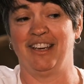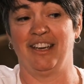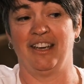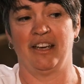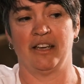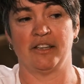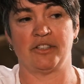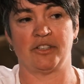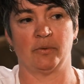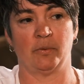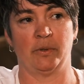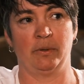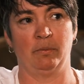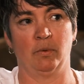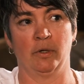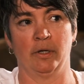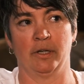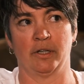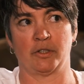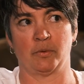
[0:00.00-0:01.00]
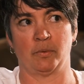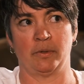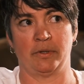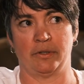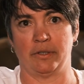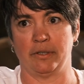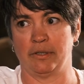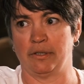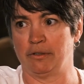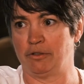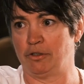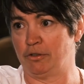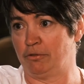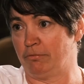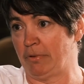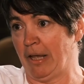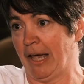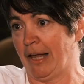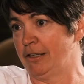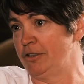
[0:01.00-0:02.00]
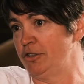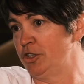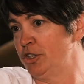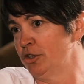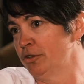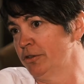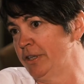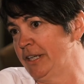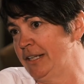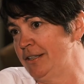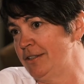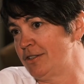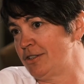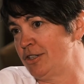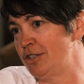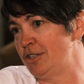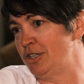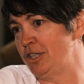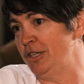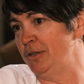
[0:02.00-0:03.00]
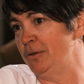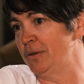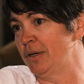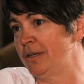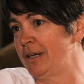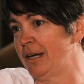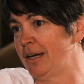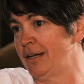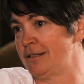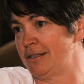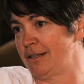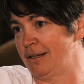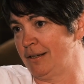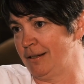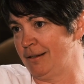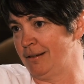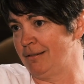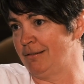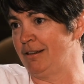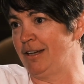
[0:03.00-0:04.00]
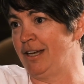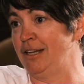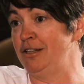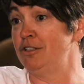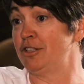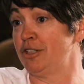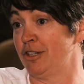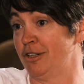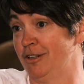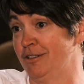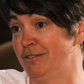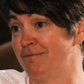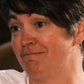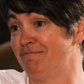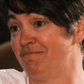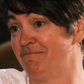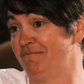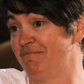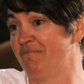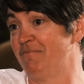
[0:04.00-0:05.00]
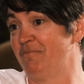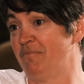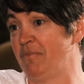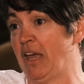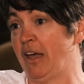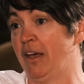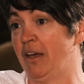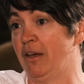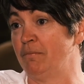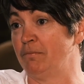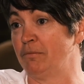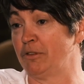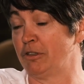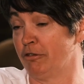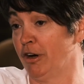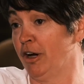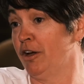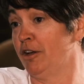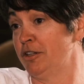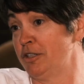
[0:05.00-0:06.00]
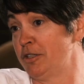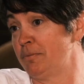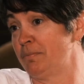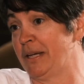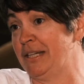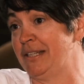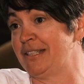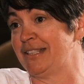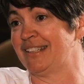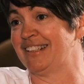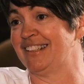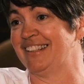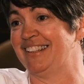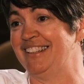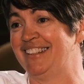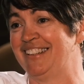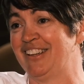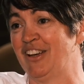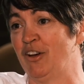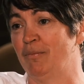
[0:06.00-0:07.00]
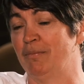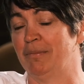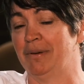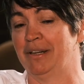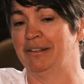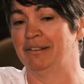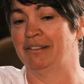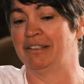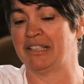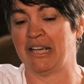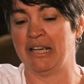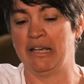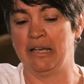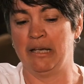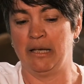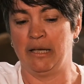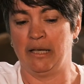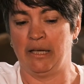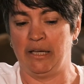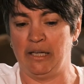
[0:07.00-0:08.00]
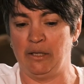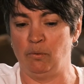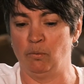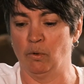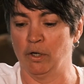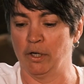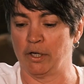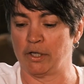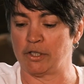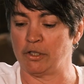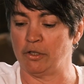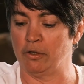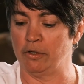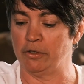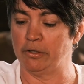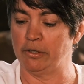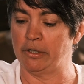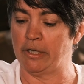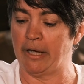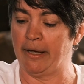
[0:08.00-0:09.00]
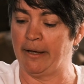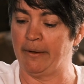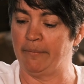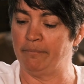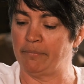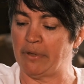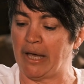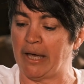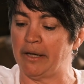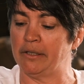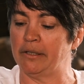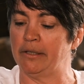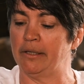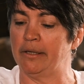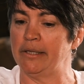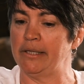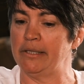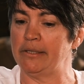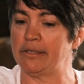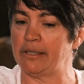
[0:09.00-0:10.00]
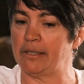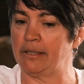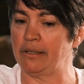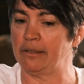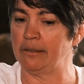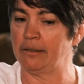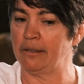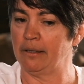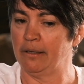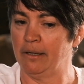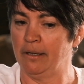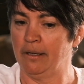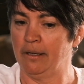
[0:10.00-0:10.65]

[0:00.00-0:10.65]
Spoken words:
Yeah, so we worked with the Alan Turing Institute and had an intern Grant basically come, and he worked on analysing